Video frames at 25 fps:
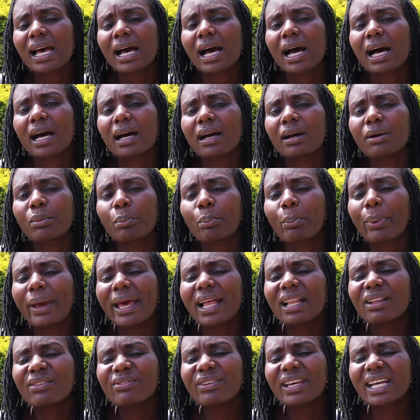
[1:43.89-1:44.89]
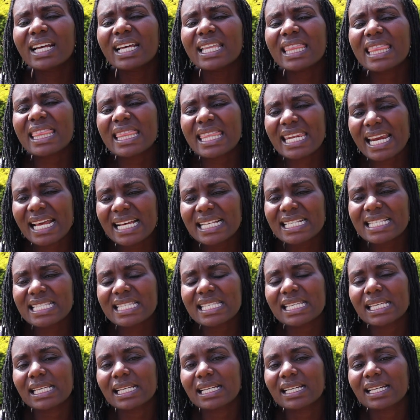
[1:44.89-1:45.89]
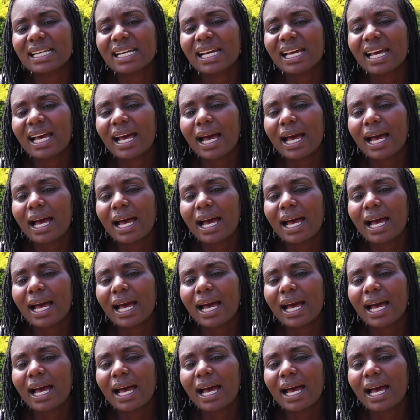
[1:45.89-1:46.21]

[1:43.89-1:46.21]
pelvic thrusting